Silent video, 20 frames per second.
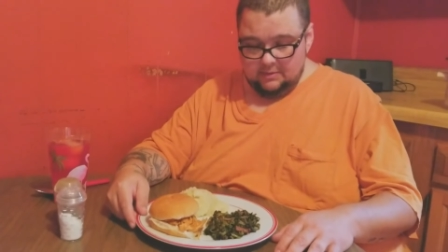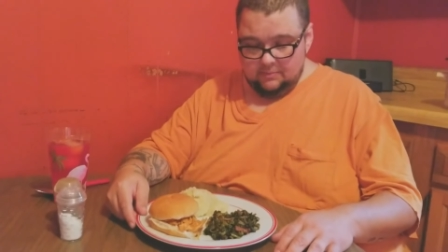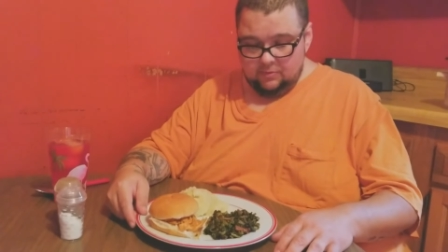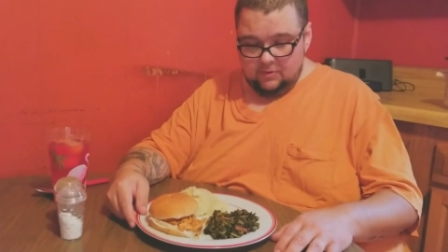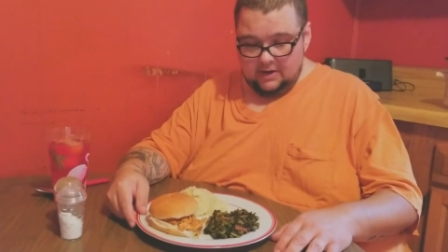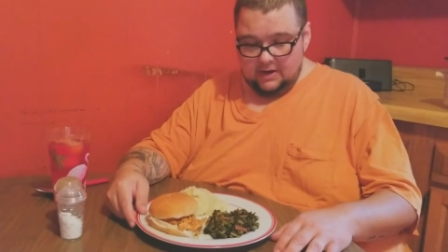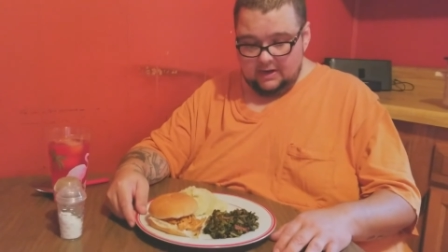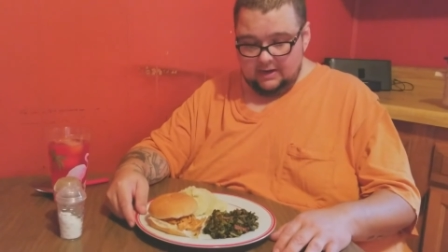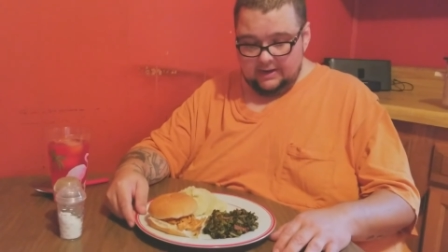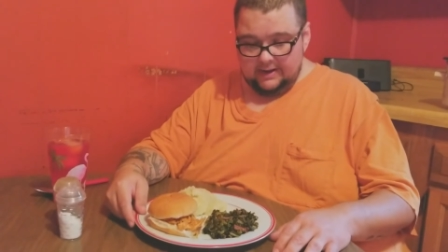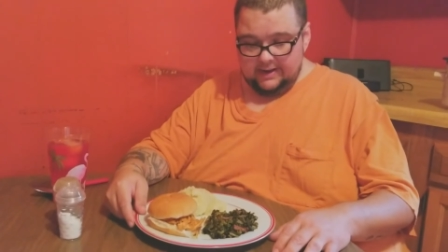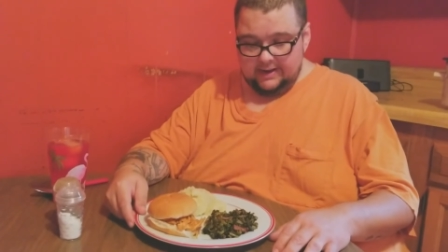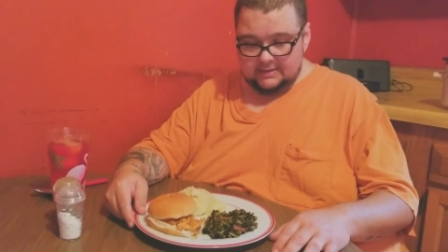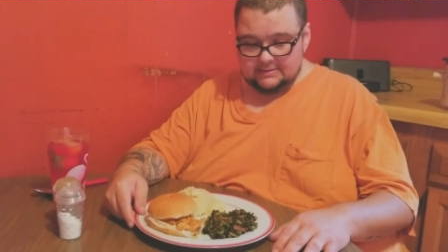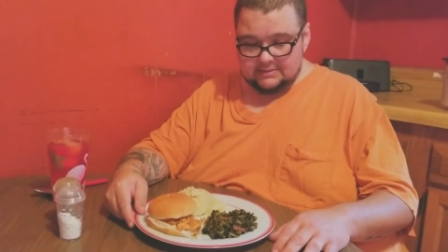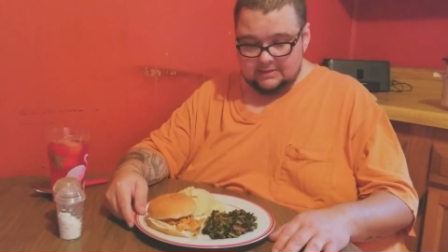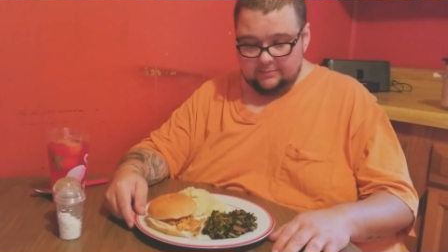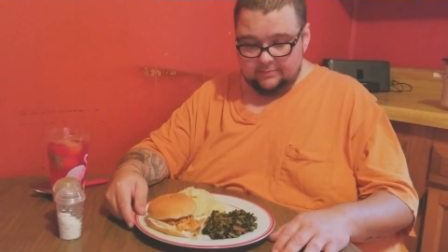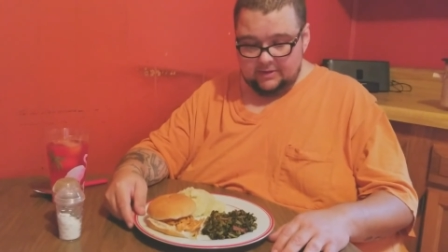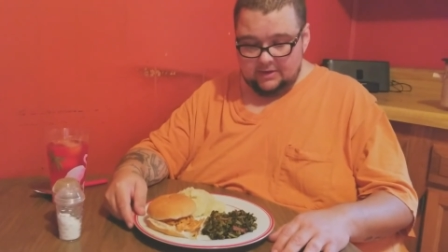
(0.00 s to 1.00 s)
praying and
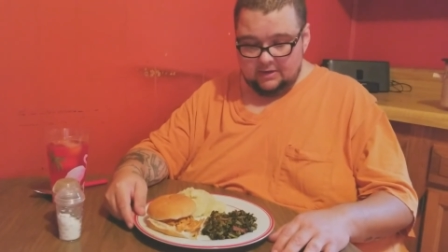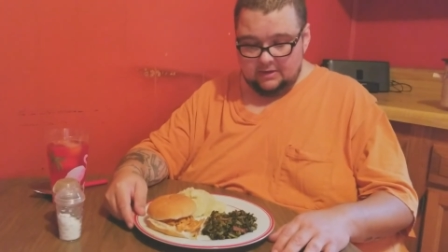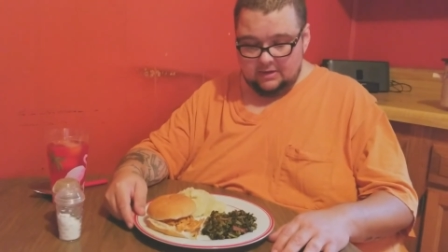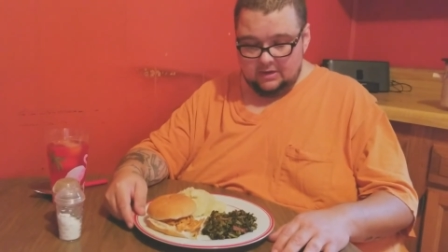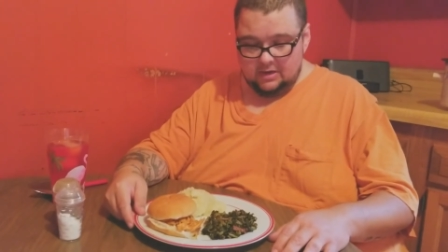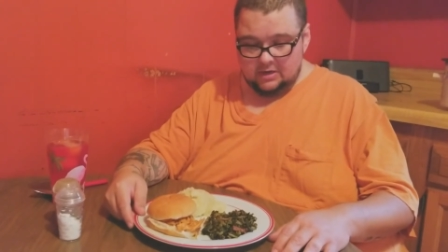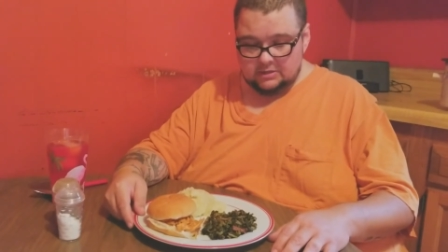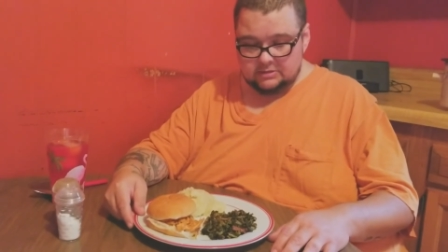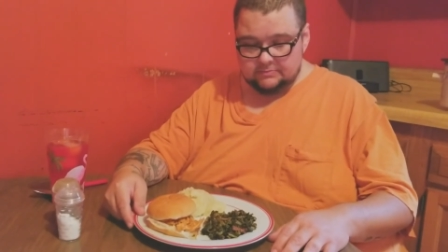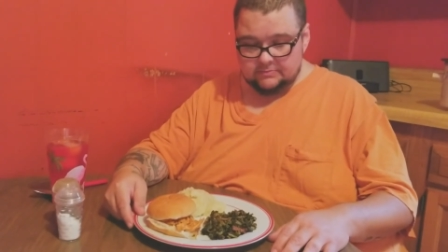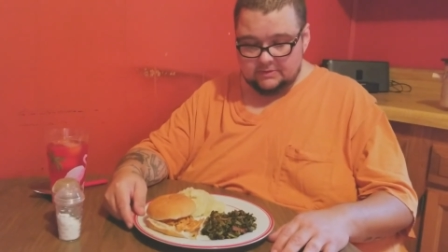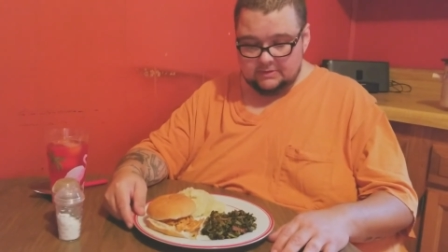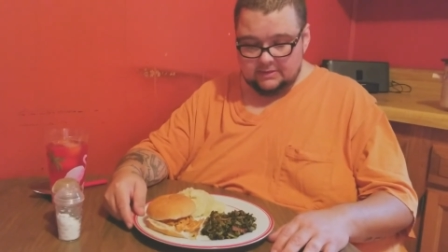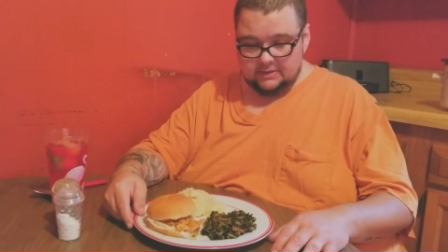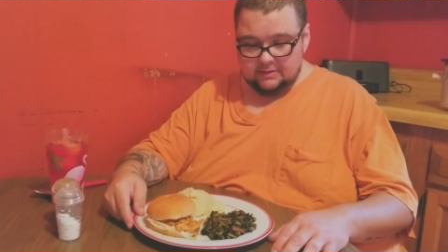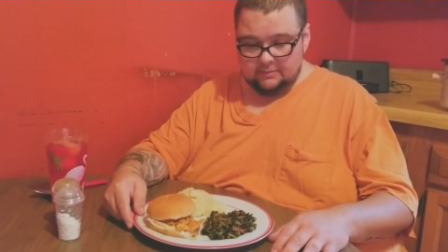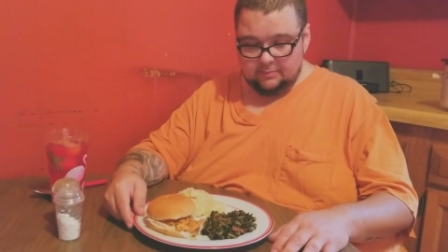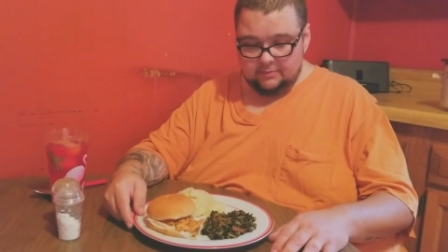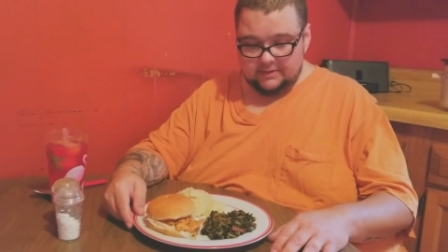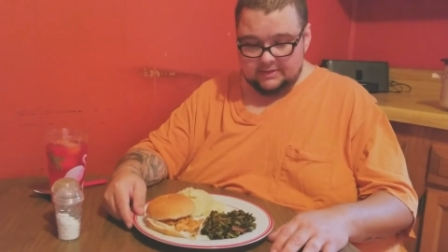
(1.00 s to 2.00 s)
asking it be a nourishment
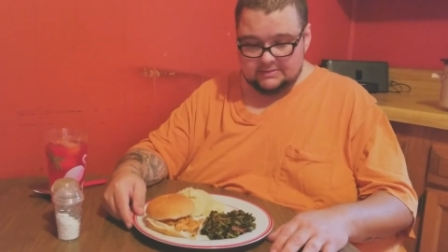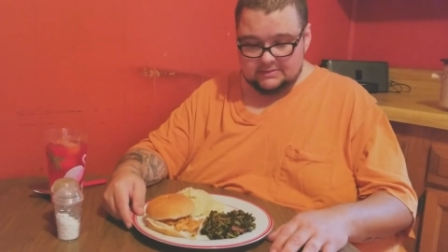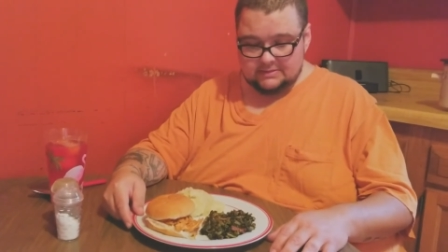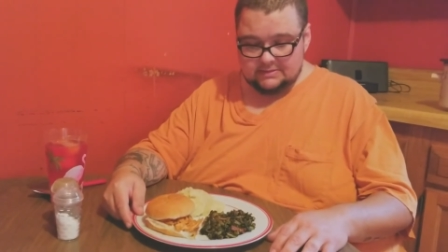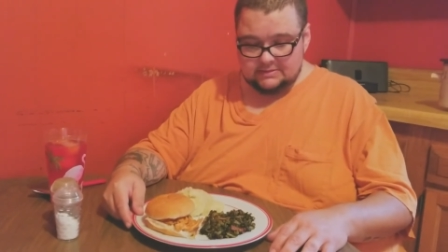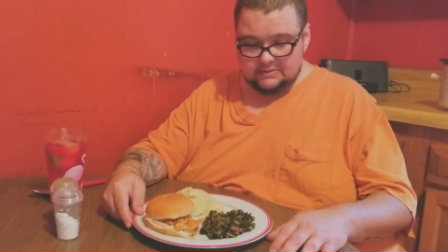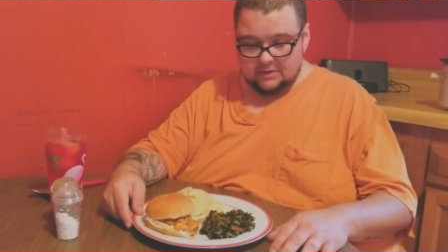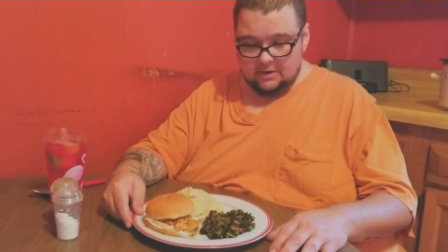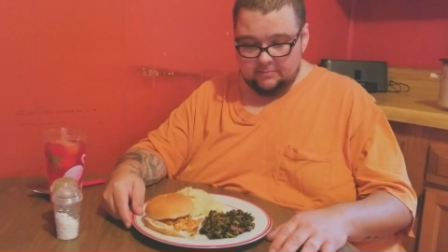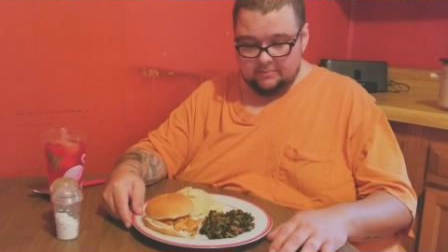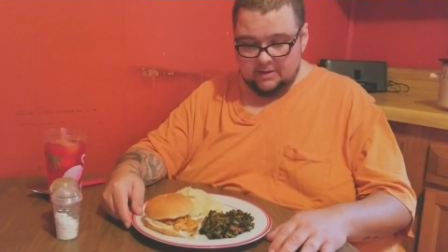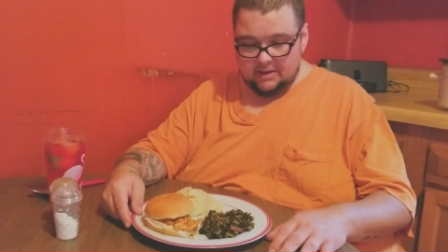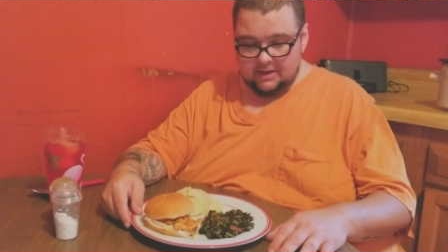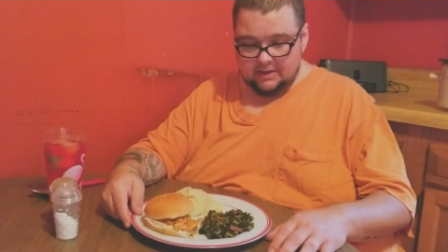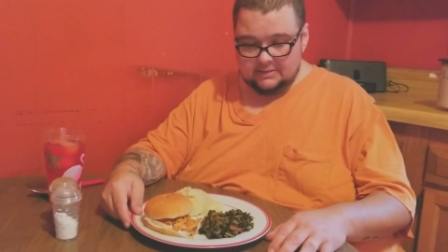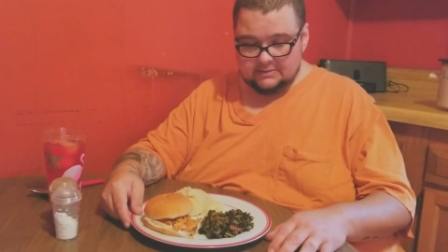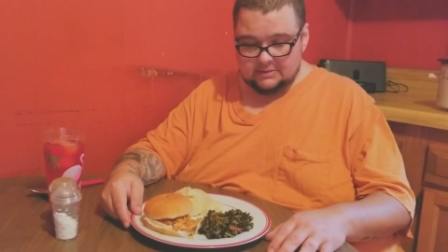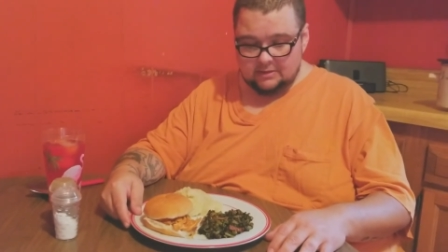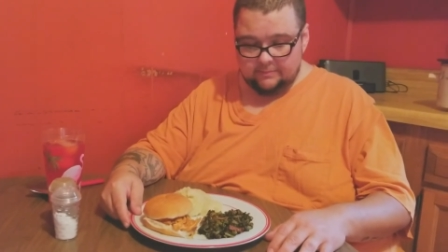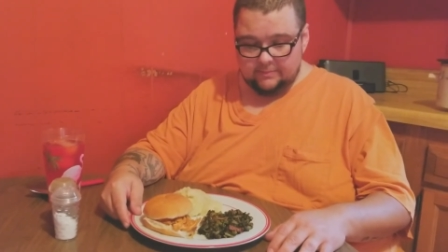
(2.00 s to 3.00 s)
and a blessing to our
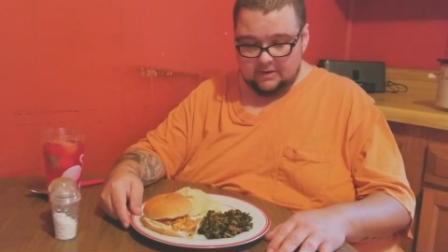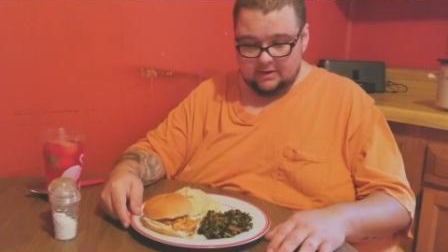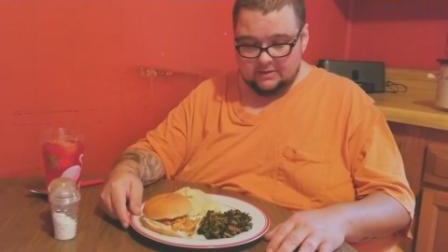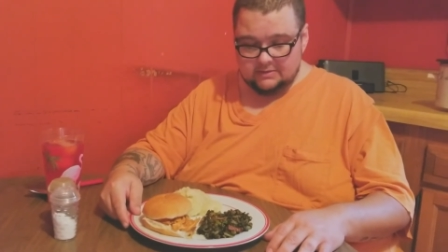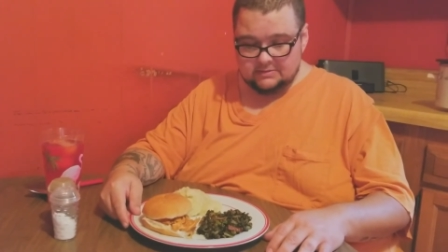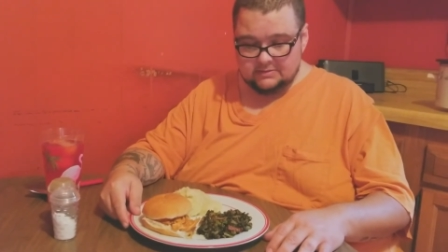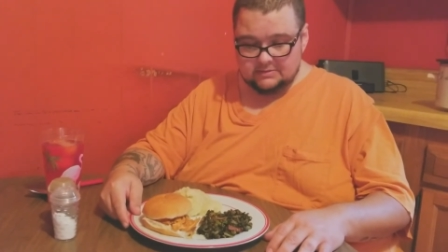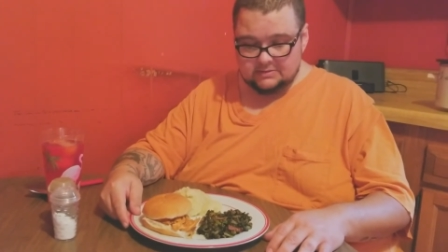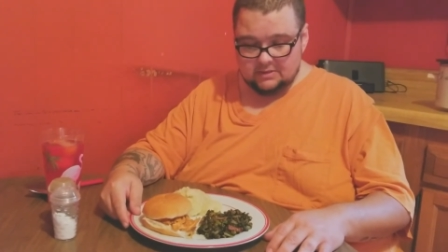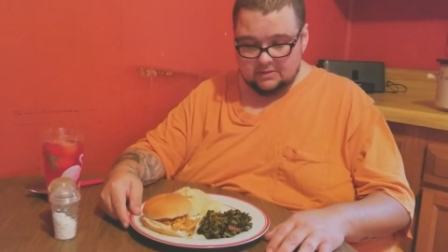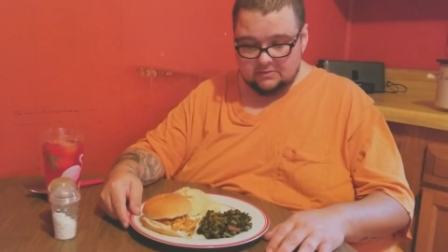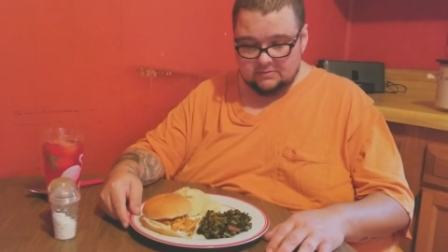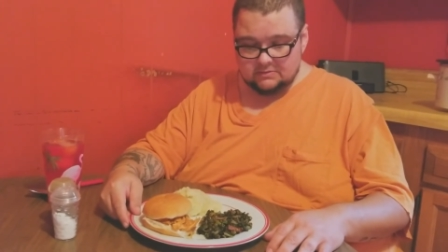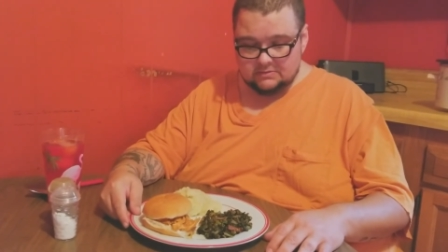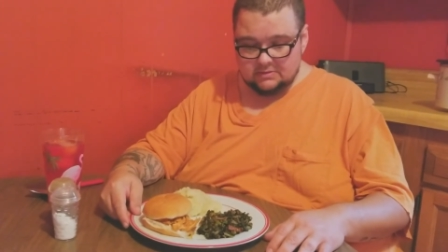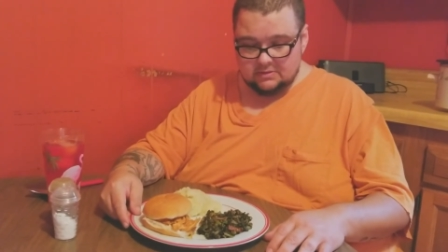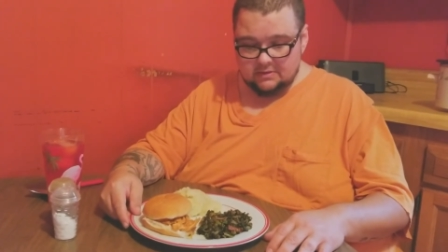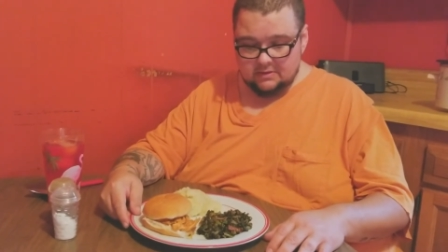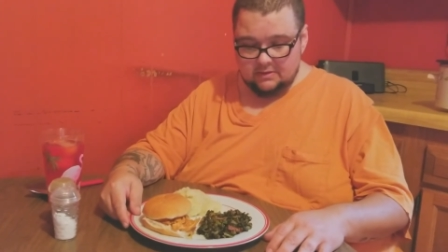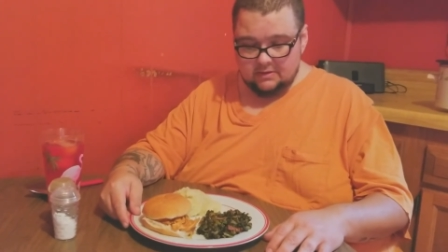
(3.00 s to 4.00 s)
minds, our bodies, and souls.